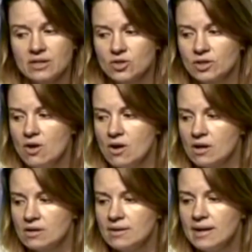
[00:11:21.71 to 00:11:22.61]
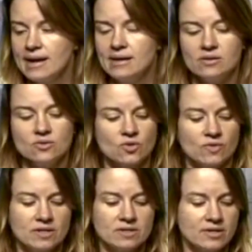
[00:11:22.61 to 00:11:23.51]
actually are. And those are
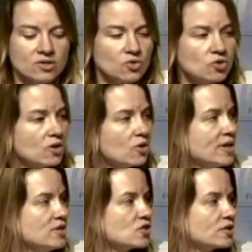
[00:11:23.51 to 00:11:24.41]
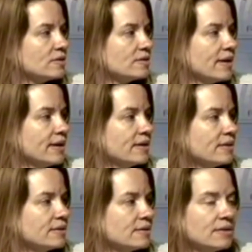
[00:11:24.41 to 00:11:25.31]
things like social cohesion
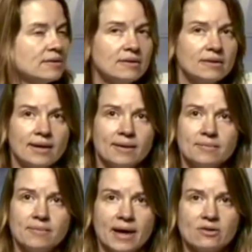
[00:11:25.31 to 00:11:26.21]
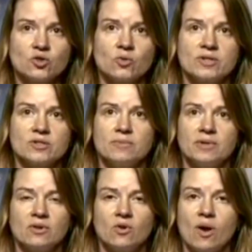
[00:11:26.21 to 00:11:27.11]
and altruism
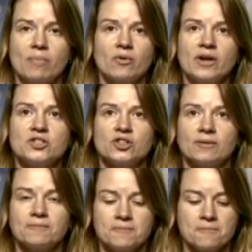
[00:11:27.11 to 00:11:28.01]
and cooperation.